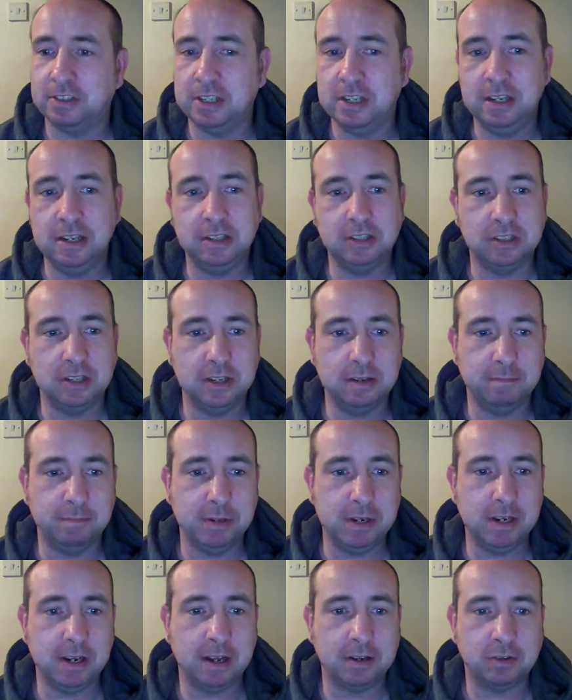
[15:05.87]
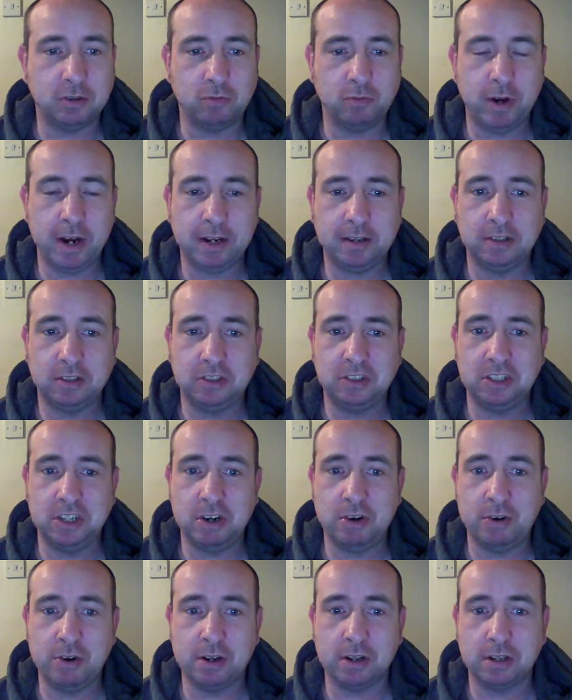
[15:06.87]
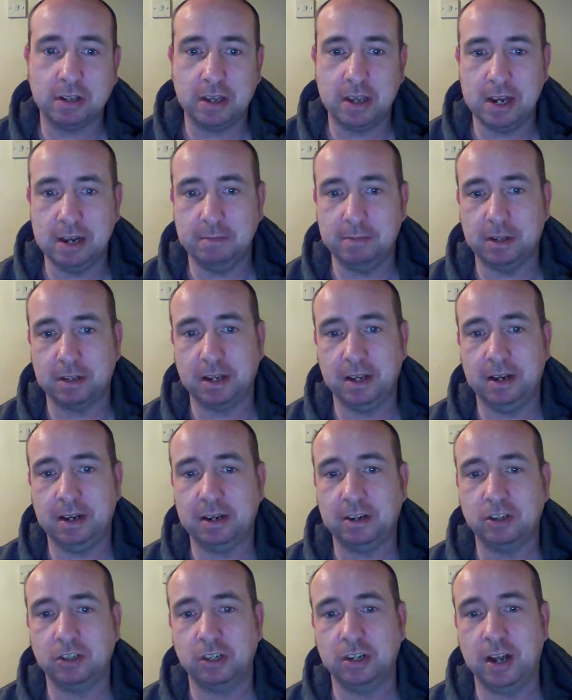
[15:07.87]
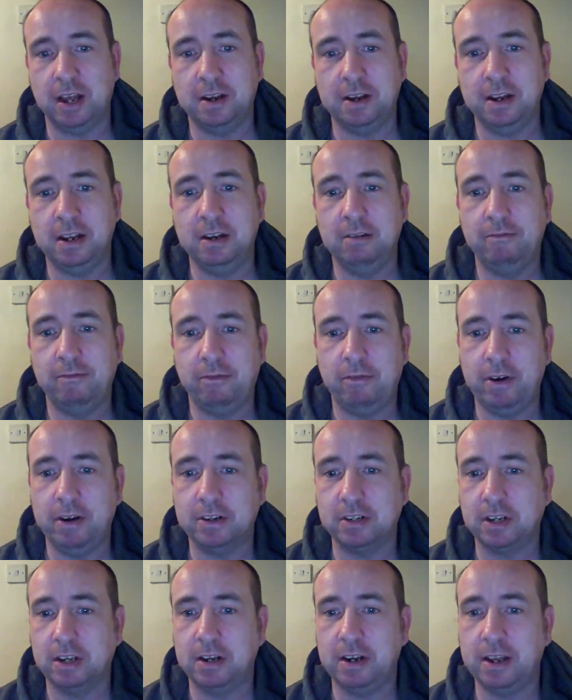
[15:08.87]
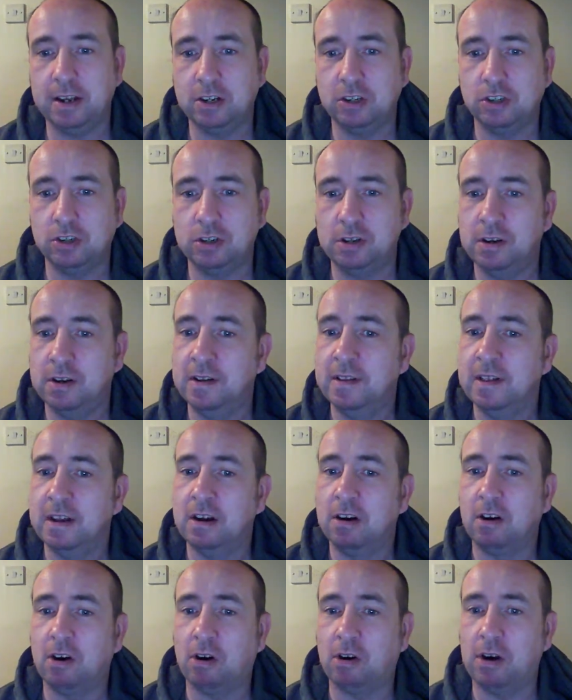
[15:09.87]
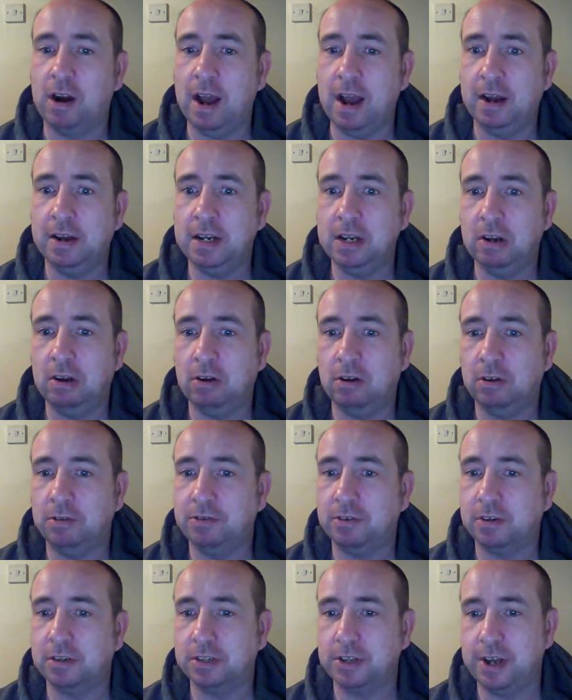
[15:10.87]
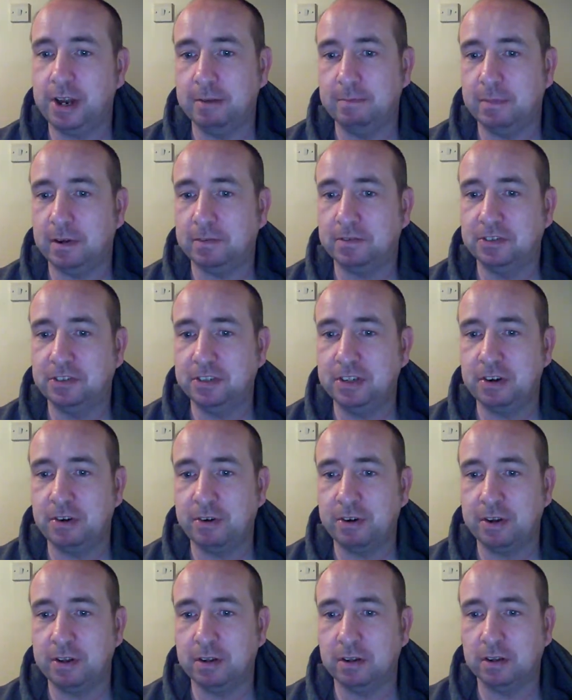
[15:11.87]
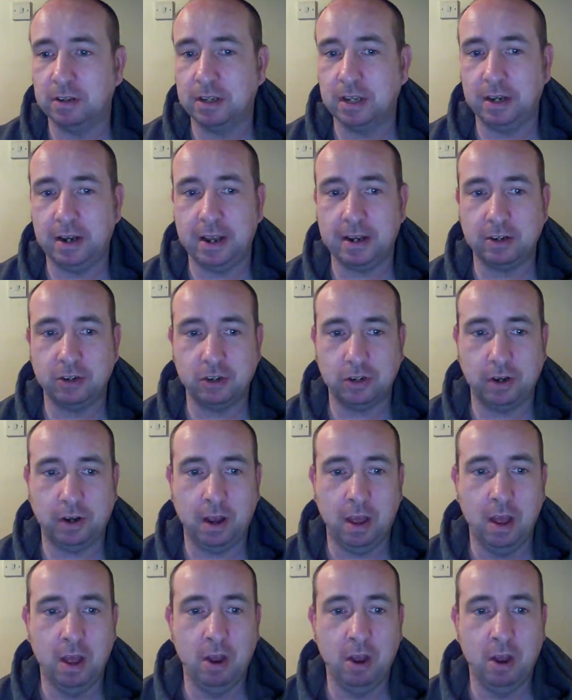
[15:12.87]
easily be a direct serial cable connection, an infrared connection, or any other type of serial connection.